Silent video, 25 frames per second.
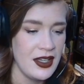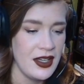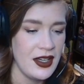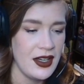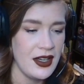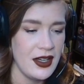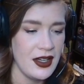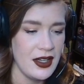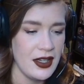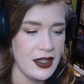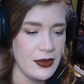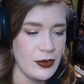
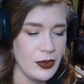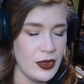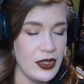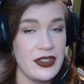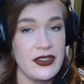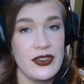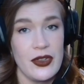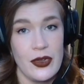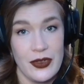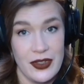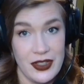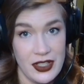uh, well,
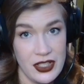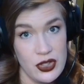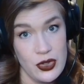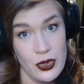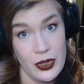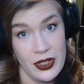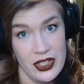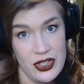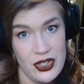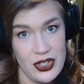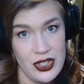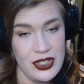it's a,
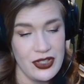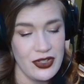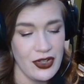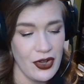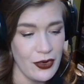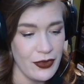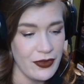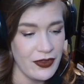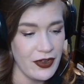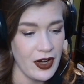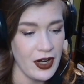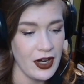trilogy
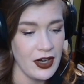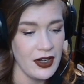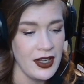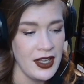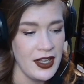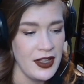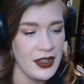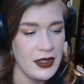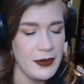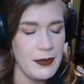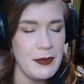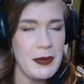so far.
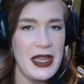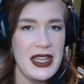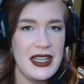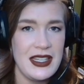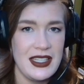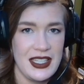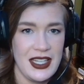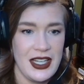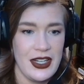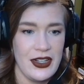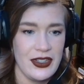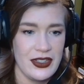The
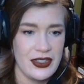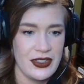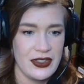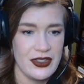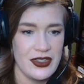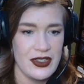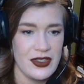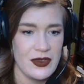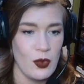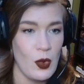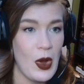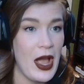main
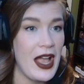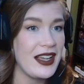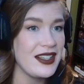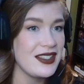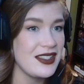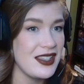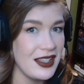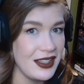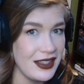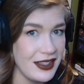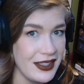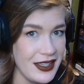character is
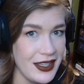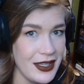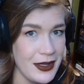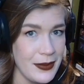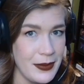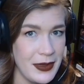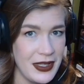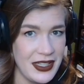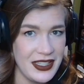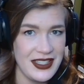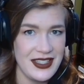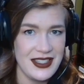
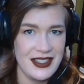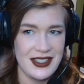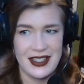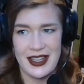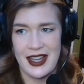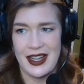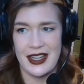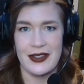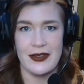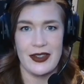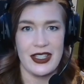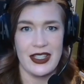Waxillium, and he's
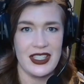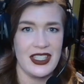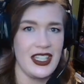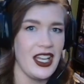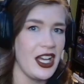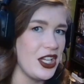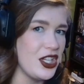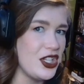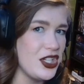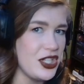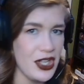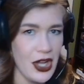kind of a
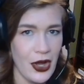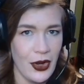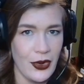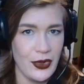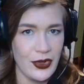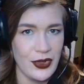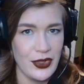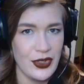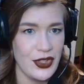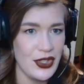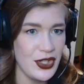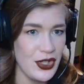gun
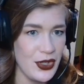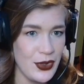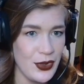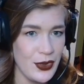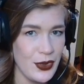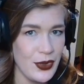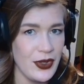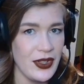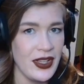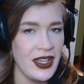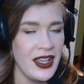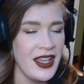toting
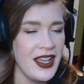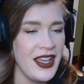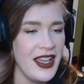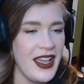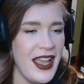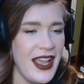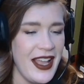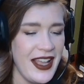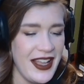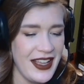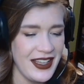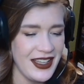dude.
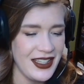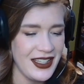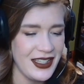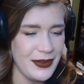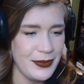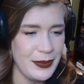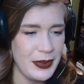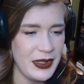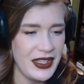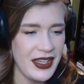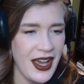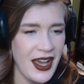
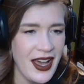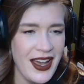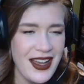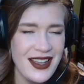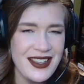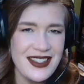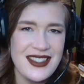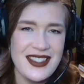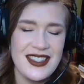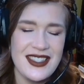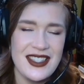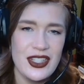And
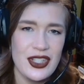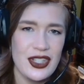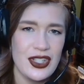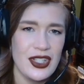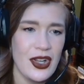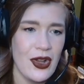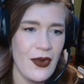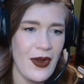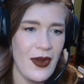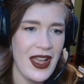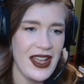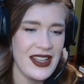because the
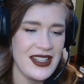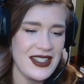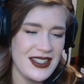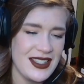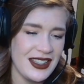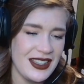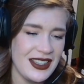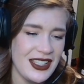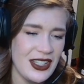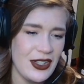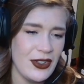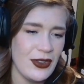show
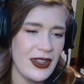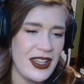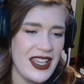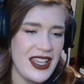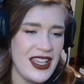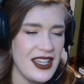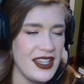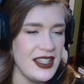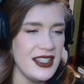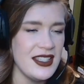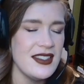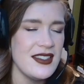has little
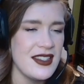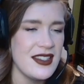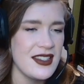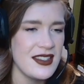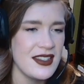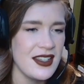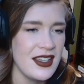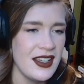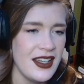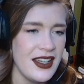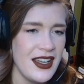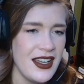
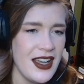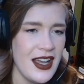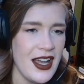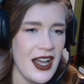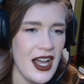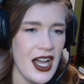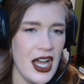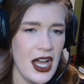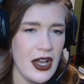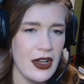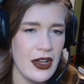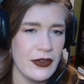hints
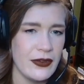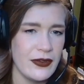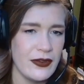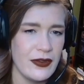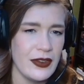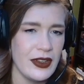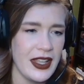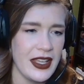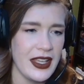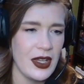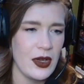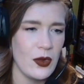of
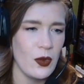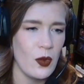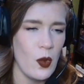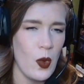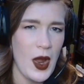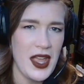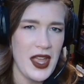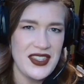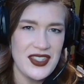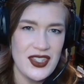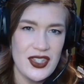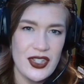like
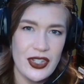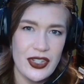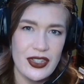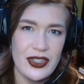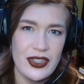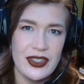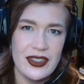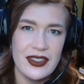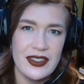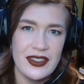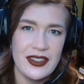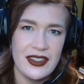
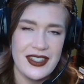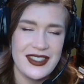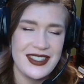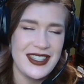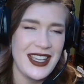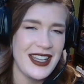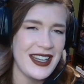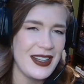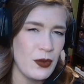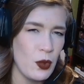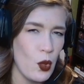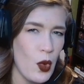Western, it's
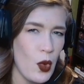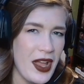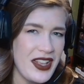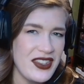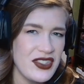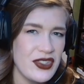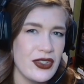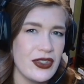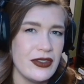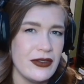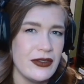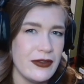got
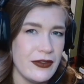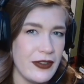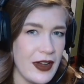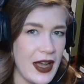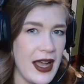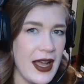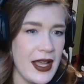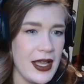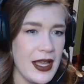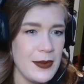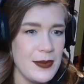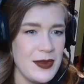Western
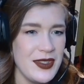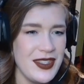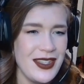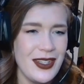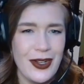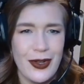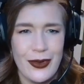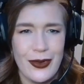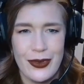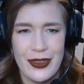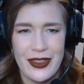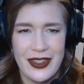vibes,
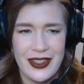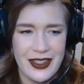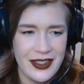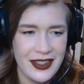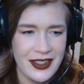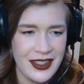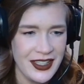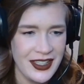you know, the